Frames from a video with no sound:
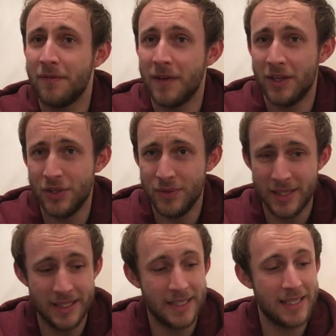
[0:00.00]
things you
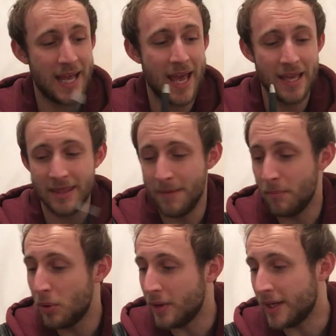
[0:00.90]
need to say and then
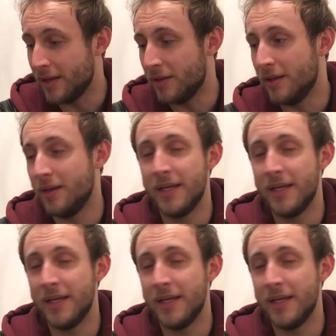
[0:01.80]
putting the